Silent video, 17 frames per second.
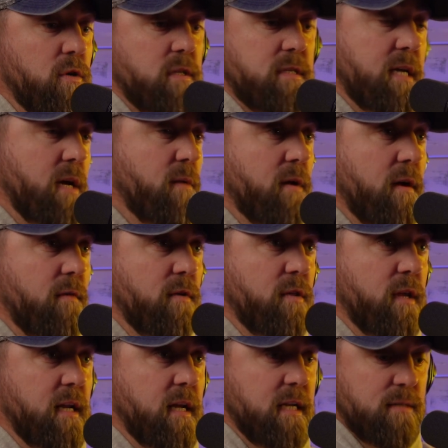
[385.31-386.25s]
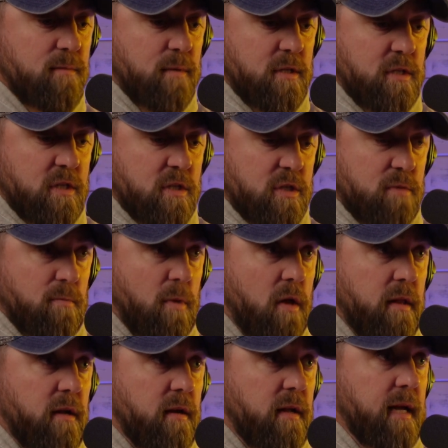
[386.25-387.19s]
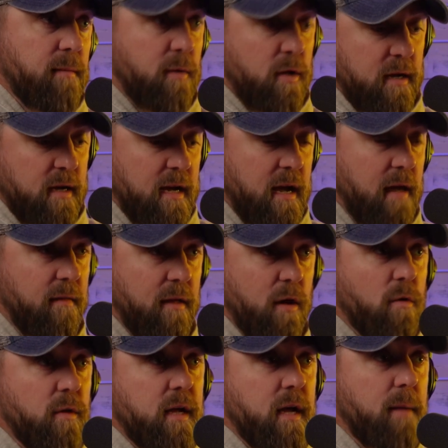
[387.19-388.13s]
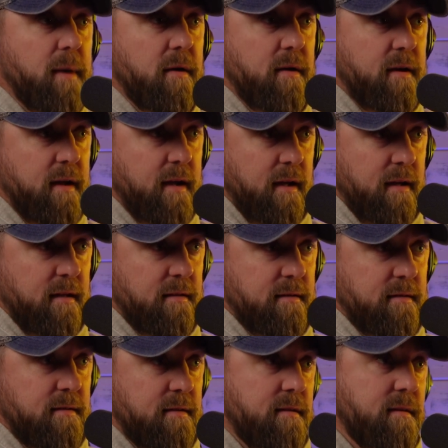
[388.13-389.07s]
You could say whatever you think it is, but it's a small little animal, and they only come out at night.